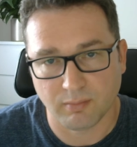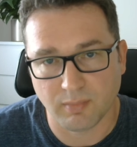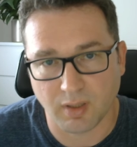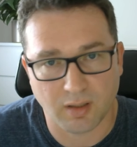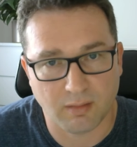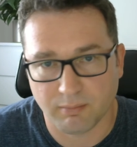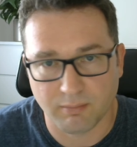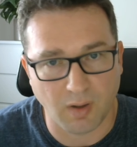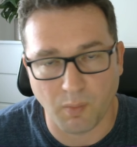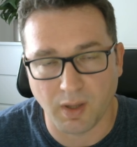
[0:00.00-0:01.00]
a
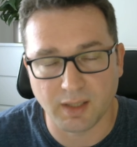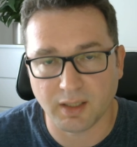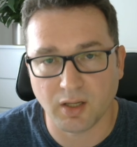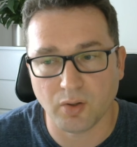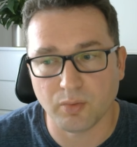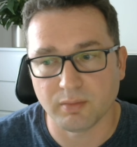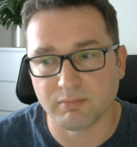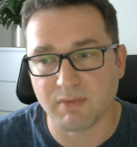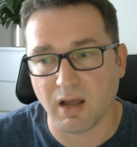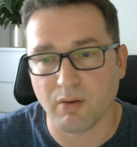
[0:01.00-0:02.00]
while ago,
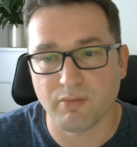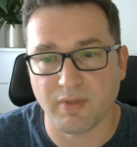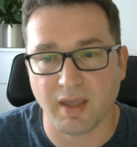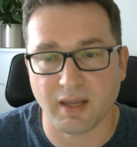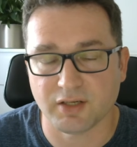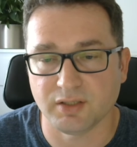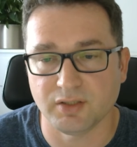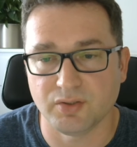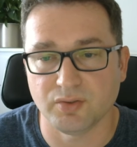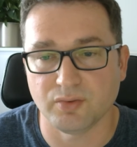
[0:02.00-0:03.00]
now they actually
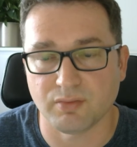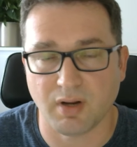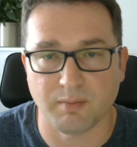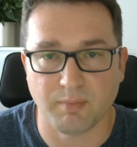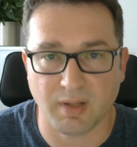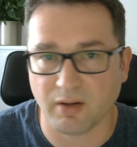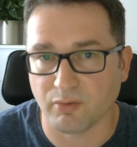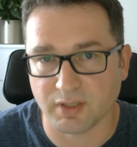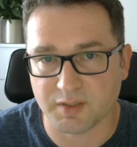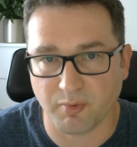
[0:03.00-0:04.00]
do run better on
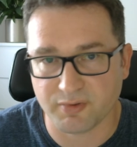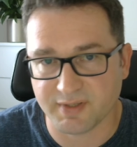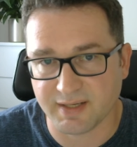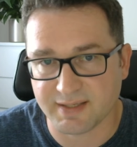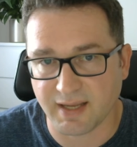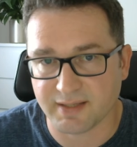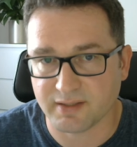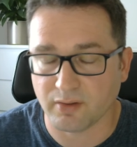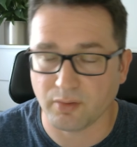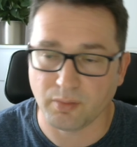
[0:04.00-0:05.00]
Xbox Series S.
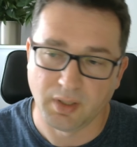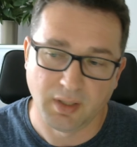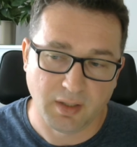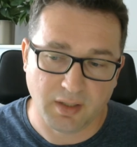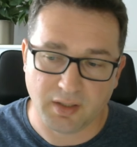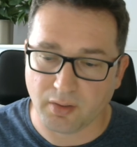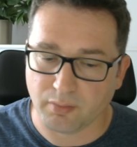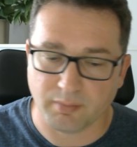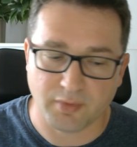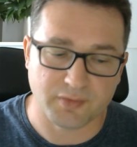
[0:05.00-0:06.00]
So, you know,
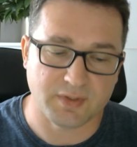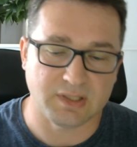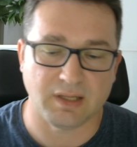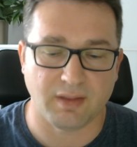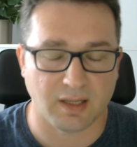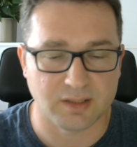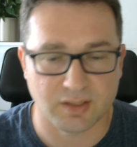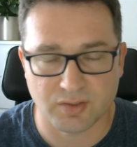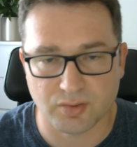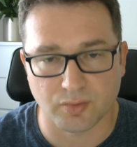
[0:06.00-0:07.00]
consider that
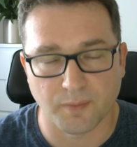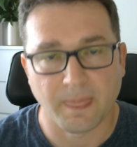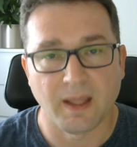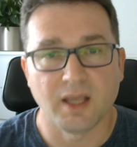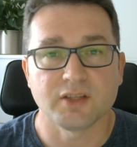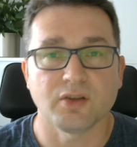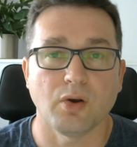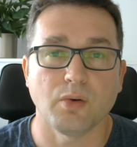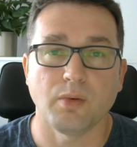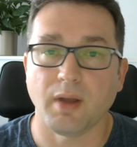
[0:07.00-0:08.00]
too.
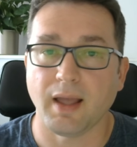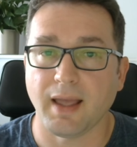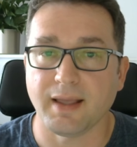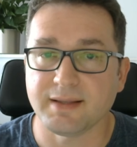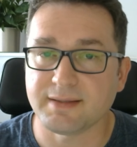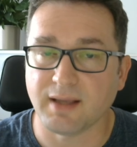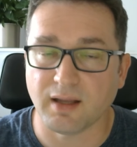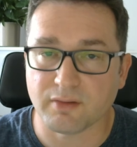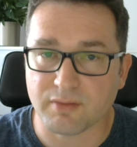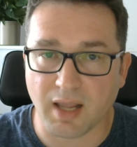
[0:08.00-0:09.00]
So it's a
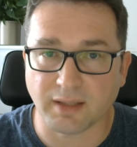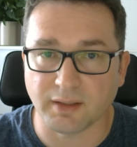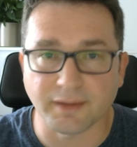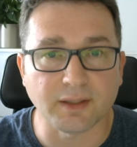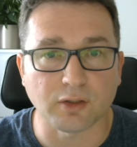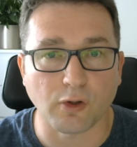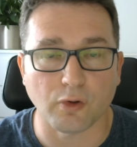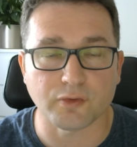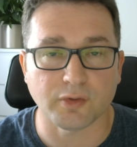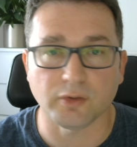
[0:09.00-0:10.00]
great little
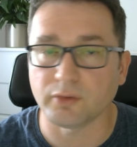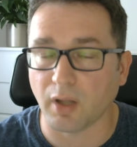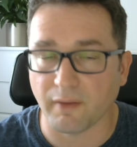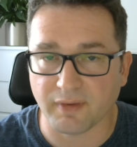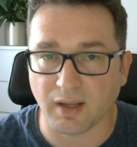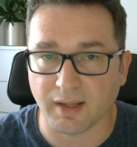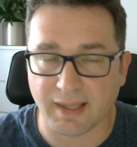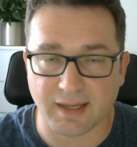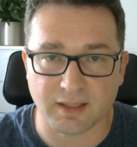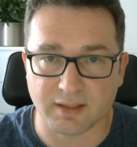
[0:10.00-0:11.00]
console. I
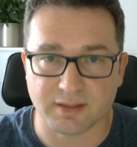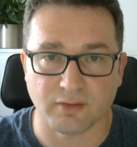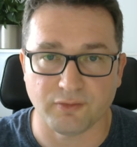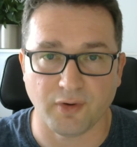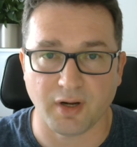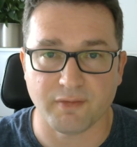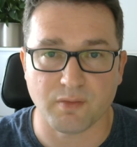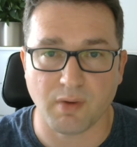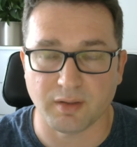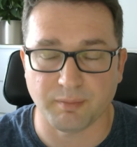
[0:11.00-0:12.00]
get it. It's not for
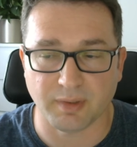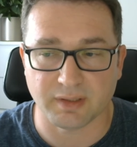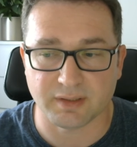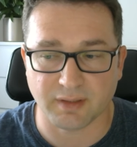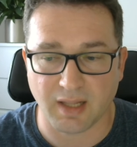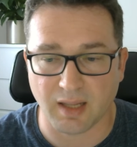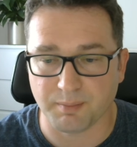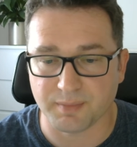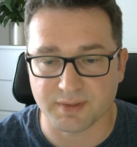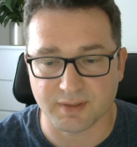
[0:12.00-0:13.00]
everyone, but
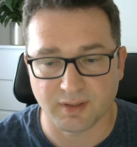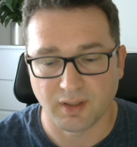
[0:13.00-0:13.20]
games,